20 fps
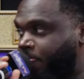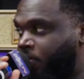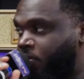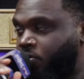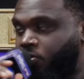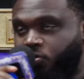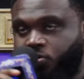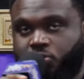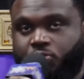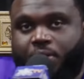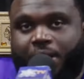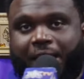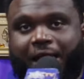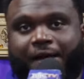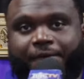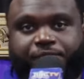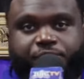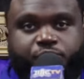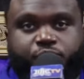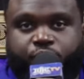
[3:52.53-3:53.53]
You
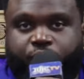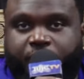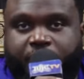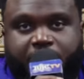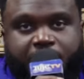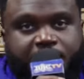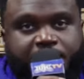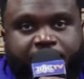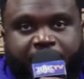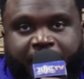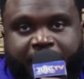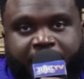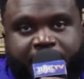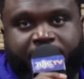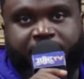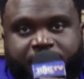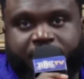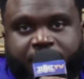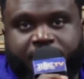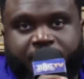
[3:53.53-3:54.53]
have to read, man.
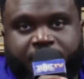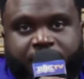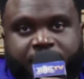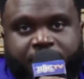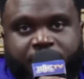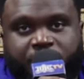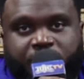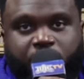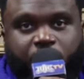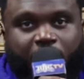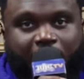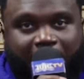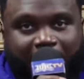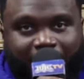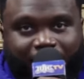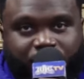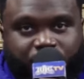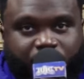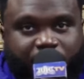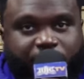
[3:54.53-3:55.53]
You
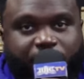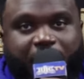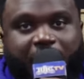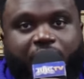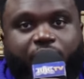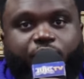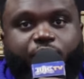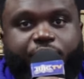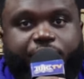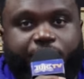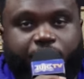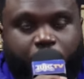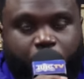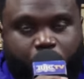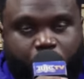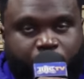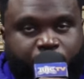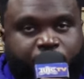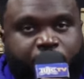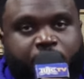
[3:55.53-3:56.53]
have to, and you got to read
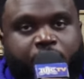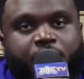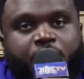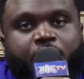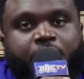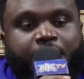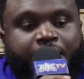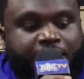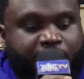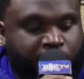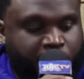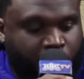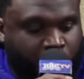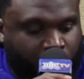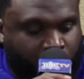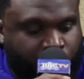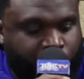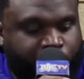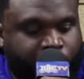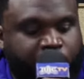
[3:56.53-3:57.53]
over and
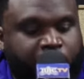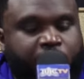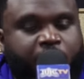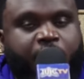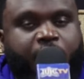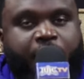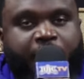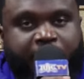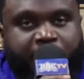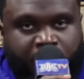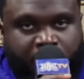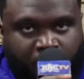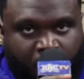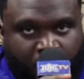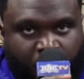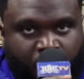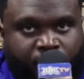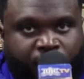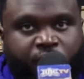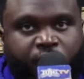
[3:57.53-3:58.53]
over and
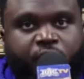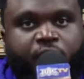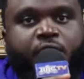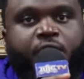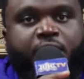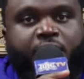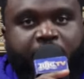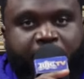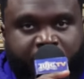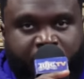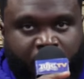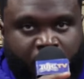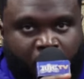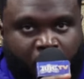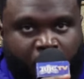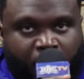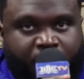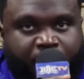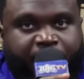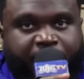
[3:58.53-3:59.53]
over and
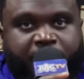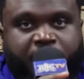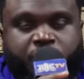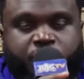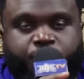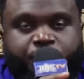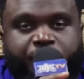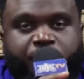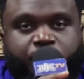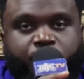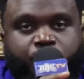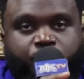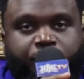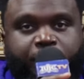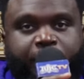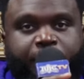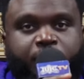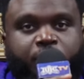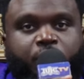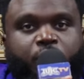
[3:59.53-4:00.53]
over because when you do
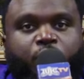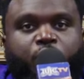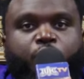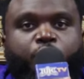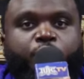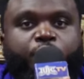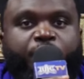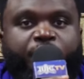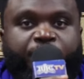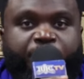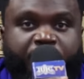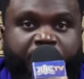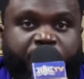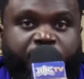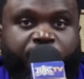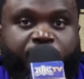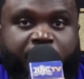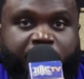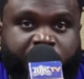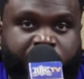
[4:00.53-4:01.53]
that, the Lord will reveal
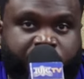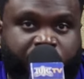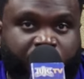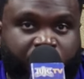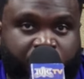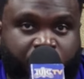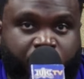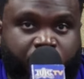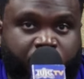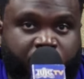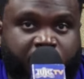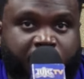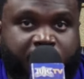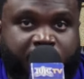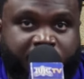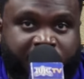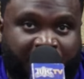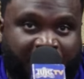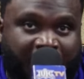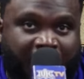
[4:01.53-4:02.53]
things to you
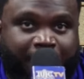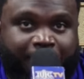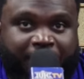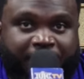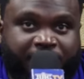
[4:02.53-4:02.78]
time after